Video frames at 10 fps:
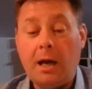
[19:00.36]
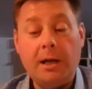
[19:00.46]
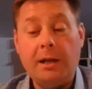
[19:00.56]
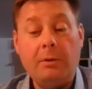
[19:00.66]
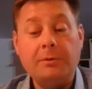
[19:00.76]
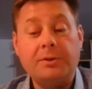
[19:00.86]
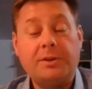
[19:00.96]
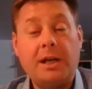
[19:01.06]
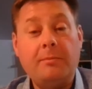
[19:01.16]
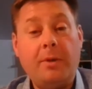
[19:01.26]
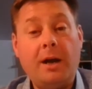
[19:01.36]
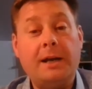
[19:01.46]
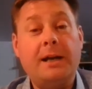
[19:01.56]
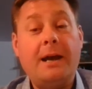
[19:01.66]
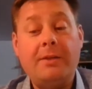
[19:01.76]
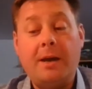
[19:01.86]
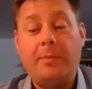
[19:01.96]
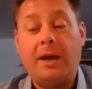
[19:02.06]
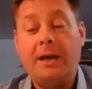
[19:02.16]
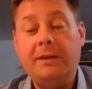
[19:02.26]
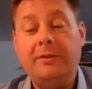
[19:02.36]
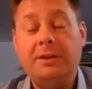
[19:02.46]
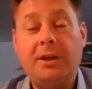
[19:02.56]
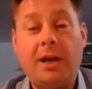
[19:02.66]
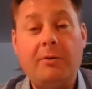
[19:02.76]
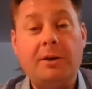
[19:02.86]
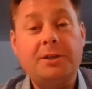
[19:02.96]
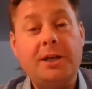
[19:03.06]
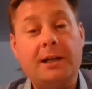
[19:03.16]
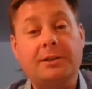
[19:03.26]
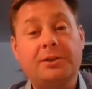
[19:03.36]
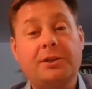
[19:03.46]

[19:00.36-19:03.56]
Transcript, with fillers: And he won't stand by and allow that behaviour to go unchallenged.